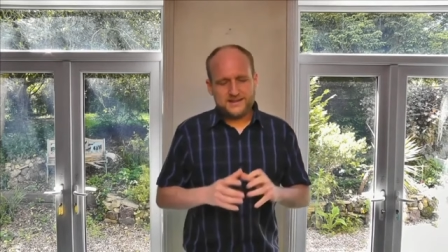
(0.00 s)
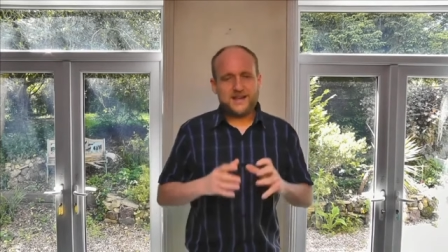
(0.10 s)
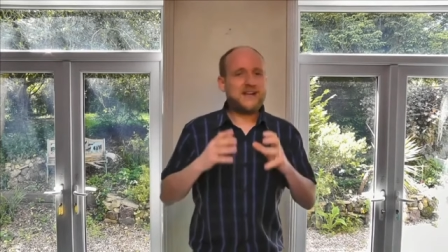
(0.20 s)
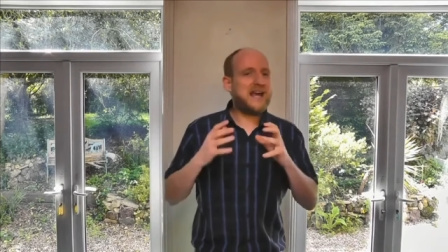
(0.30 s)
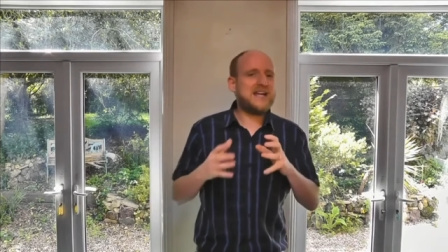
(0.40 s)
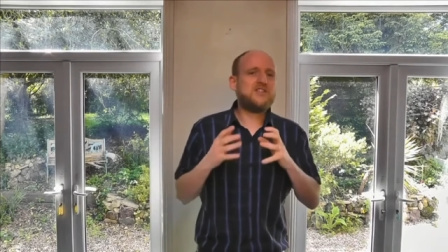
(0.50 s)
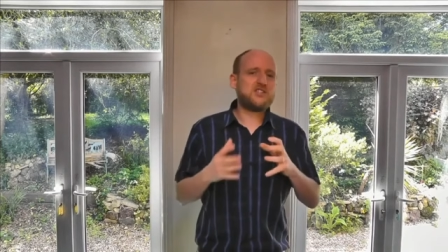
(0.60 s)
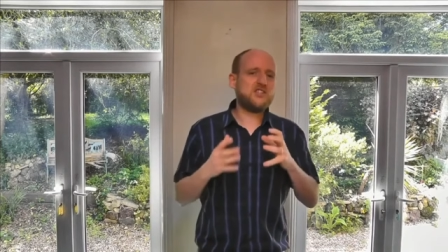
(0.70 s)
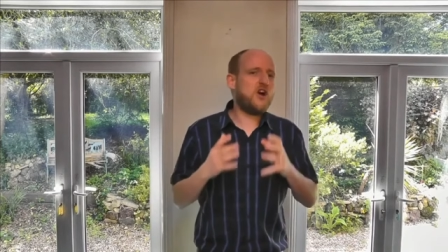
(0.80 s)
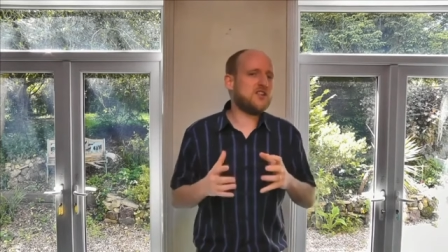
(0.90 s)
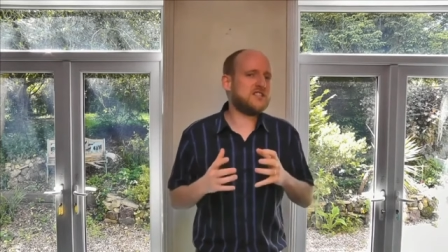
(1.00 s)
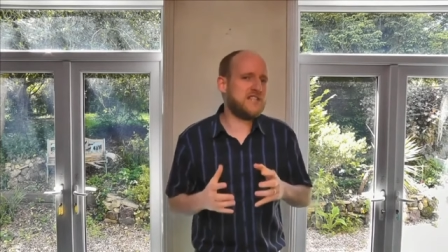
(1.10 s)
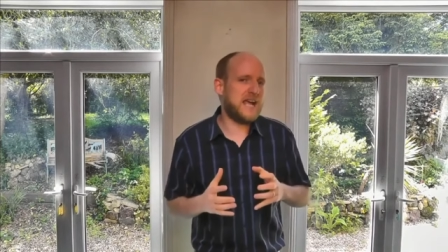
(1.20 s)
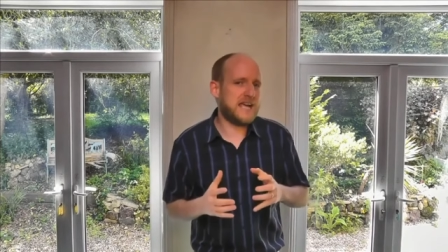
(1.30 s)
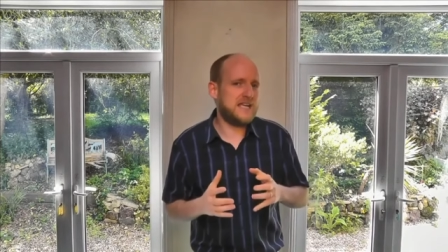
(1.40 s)
Now, the letter does not
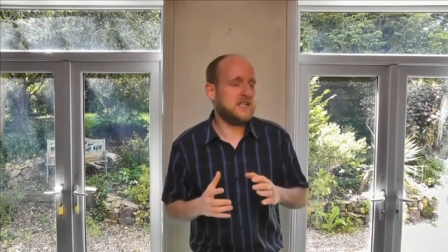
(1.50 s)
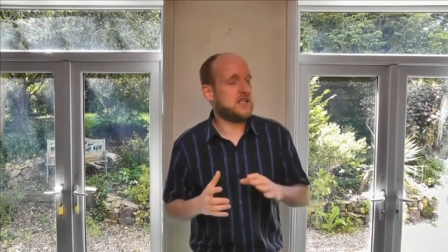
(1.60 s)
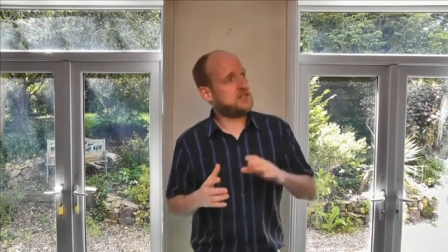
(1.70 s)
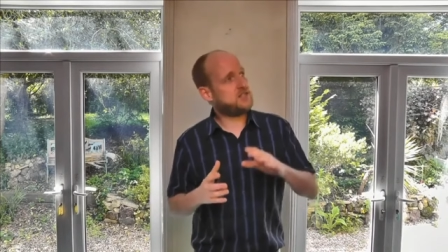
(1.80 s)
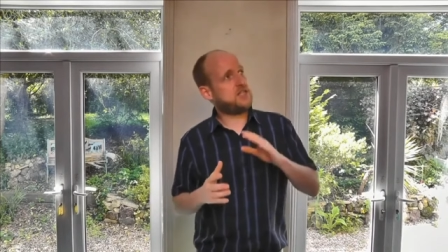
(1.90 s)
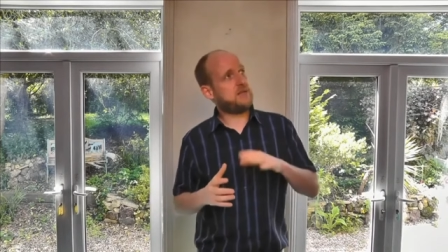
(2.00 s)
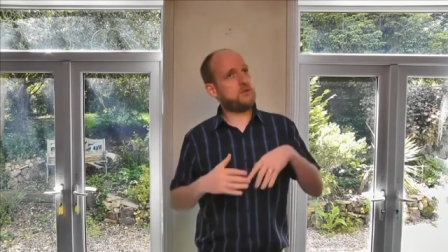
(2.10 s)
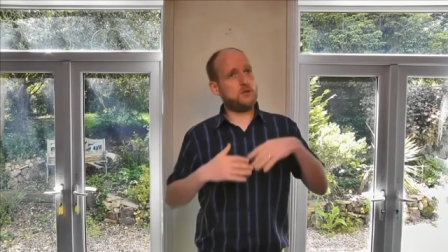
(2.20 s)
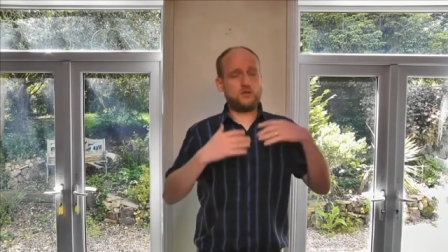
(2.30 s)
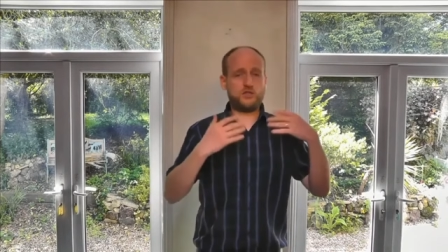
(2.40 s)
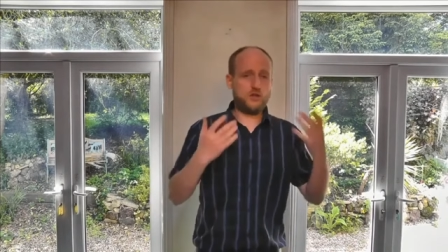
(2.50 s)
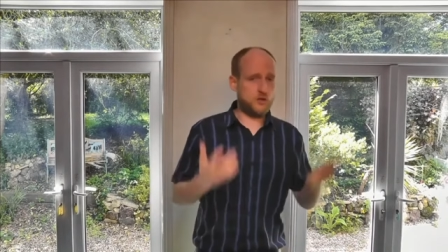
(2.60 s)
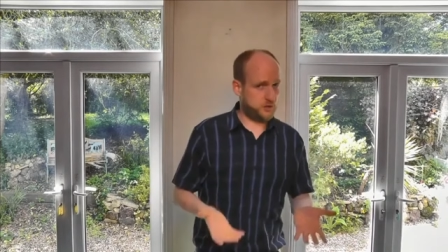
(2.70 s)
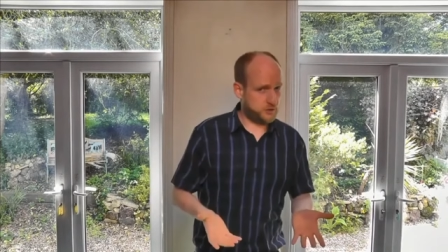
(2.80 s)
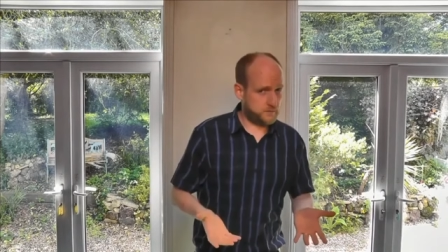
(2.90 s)
say it seemed good to
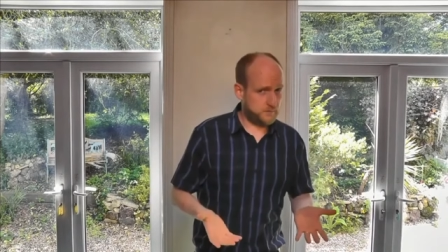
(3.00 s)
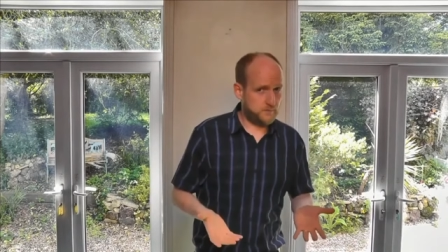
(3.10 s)
us.